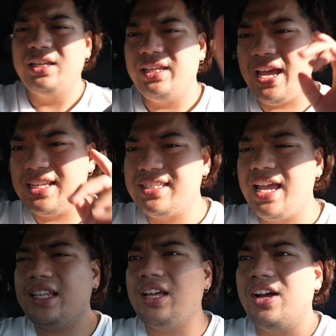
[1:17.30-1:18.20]
it has
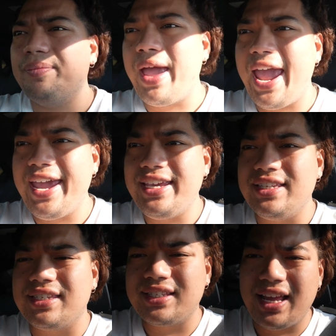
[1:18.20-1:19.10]
that um
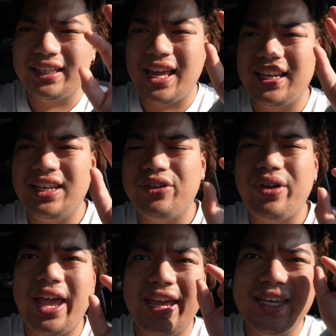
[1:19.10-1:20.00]
haze like that little
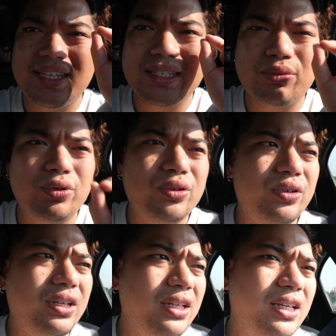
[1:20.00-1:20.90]
haze where
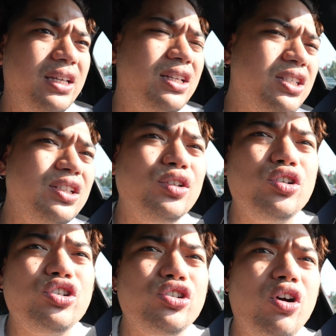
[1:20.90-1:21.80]
it doesn't
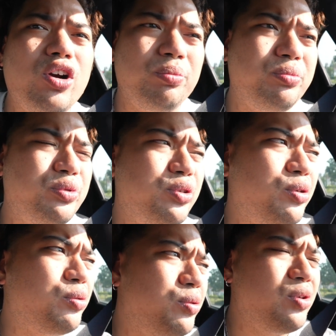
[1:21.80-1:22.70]
look sharp
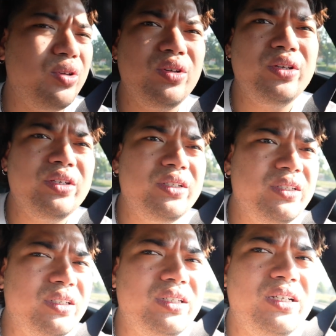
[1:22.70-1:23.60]
so
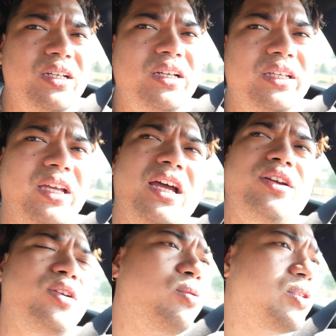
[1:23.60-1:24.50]
yeah I
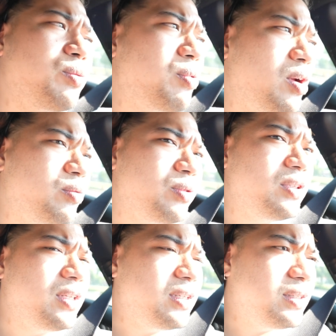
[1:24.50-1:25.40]
don't know what's the problem
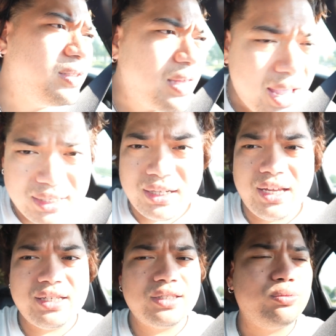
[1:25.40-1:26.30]
with that
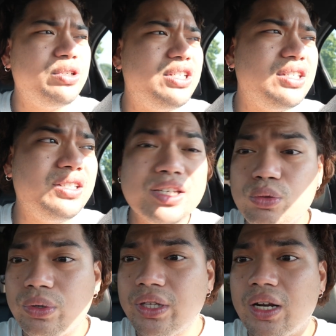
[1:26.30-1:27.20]
lens which is this
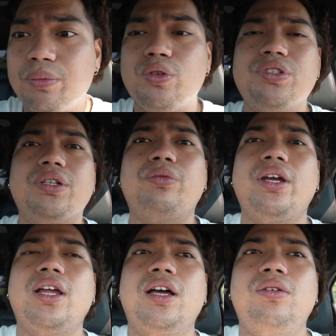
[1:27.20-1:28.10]
one that i'm using
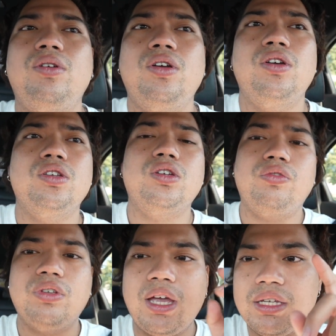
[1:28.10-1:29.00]
right now so
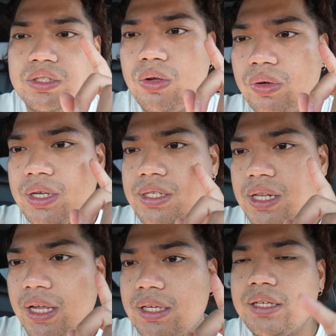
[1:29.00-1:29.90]
if you guys notice
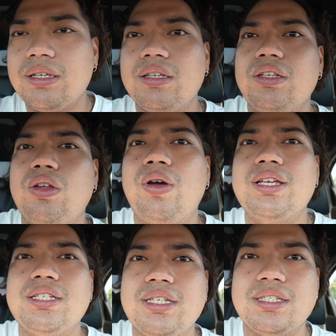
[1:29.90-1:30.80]
like you know
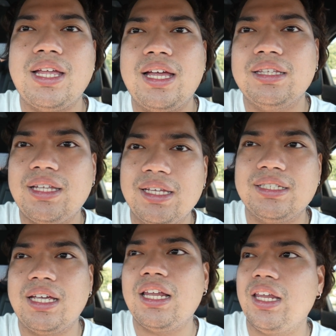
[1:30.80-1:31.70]
it's, it's not
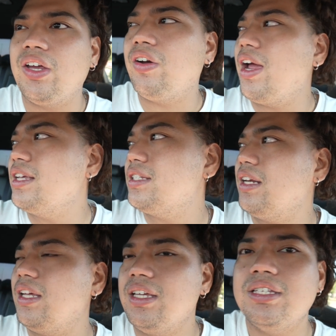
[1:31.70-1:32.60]
as clear as
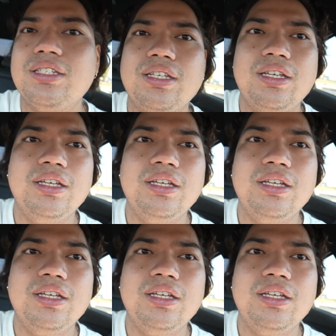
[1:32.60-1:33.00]
it is